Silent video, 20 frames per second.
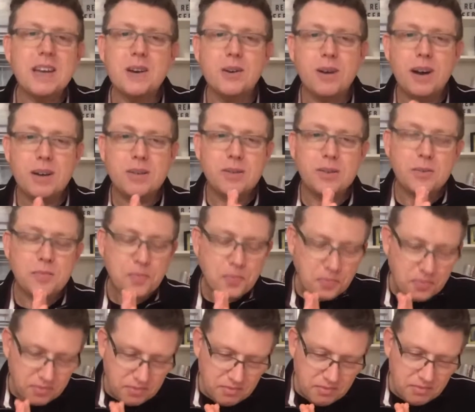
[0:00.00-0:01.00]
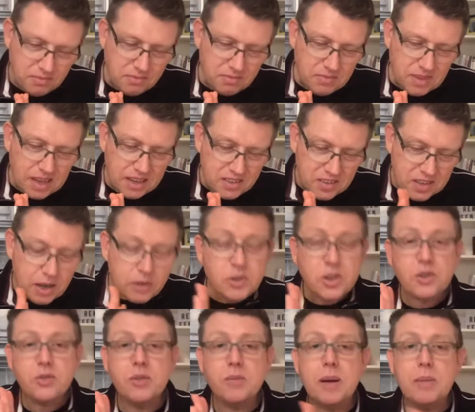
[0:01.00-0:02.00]
quotes. So
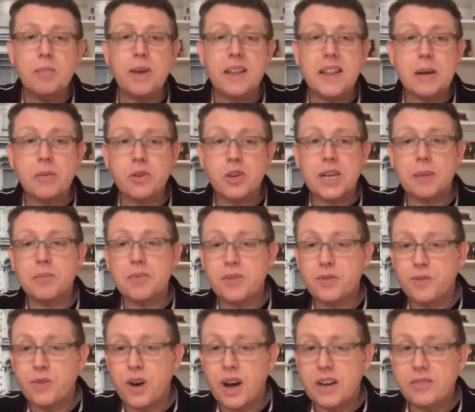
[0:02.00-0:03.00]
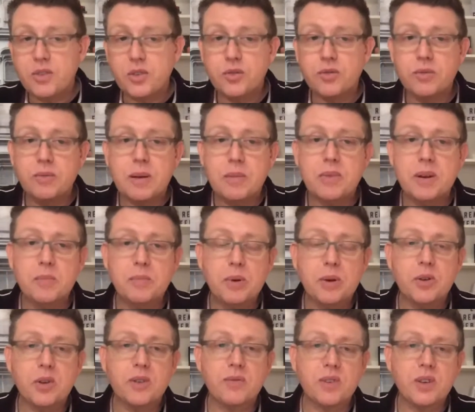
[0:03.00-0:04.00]
just remember, that was chapter 5. Just remember the
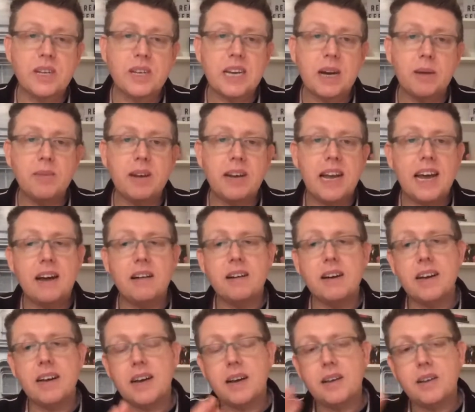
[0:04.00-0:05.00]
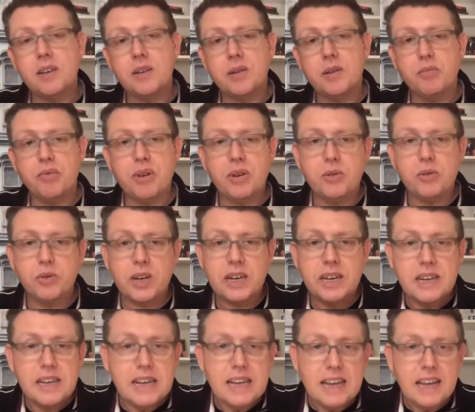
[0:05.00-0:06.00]
book's obviously coming out. You can pre-order
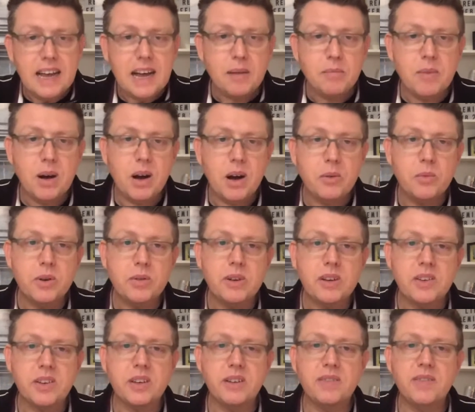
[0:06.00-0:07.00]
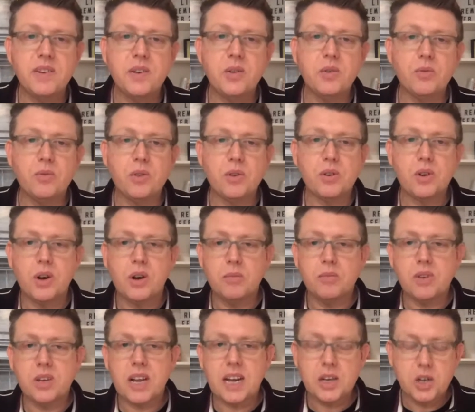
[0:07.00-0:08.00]
at
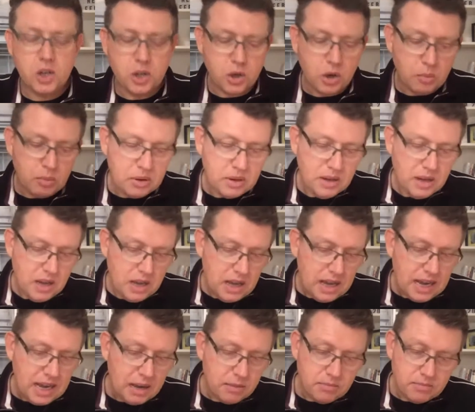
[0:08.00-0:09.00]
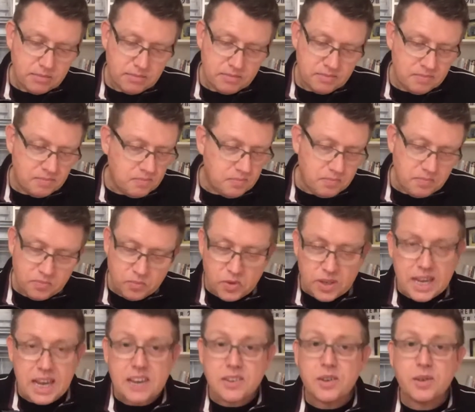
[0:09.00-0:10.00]
markwilkinsonofficial.com/shop. We're
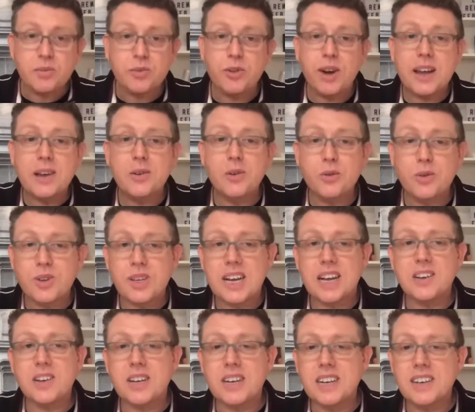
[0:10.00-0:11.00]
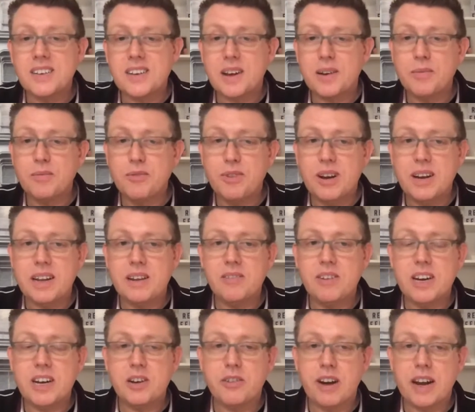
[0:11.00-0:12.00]
getting some great orders, actually. So I'm really,
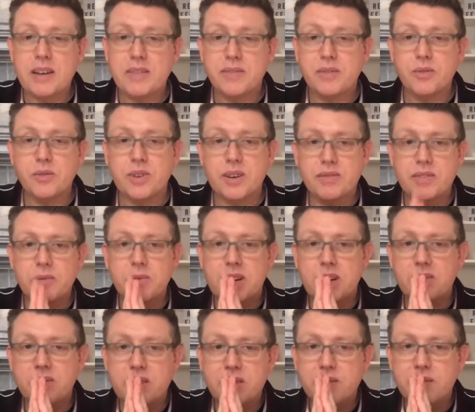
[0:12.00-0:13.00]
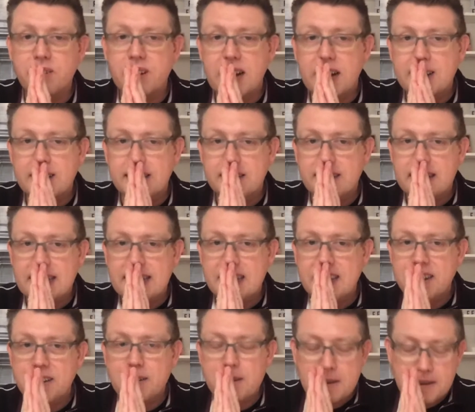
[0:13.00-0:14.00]
really grateful to every one of you for that. So thank you.